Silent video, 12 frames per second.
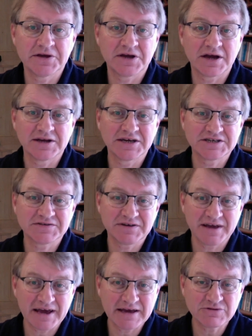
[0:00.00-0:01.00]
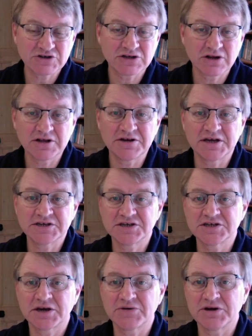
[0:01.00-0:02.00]
unless absolutely
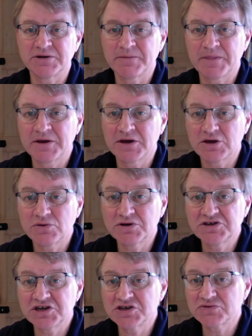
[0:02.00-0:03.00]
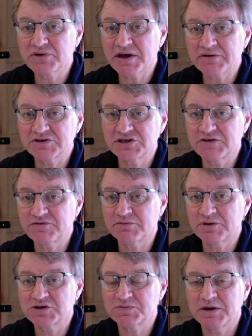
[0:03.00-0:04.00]
necessary, which is a rarity for
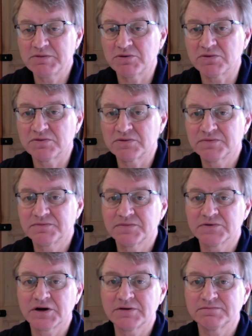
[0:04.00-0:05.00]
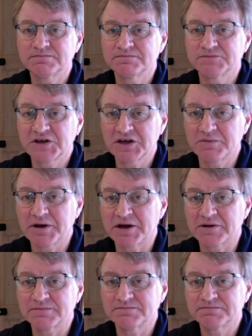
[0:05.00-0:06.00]
most people, right? Think about
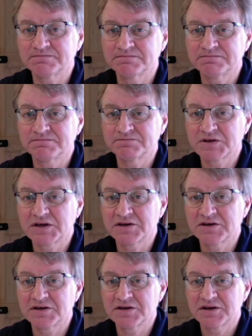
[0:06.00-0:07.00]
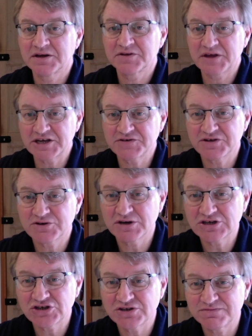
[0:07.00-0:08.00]
it. Thanks for the
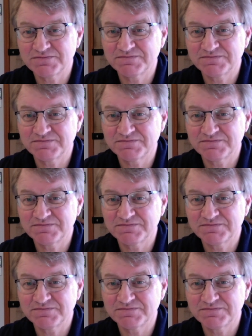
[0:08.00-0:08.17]
question.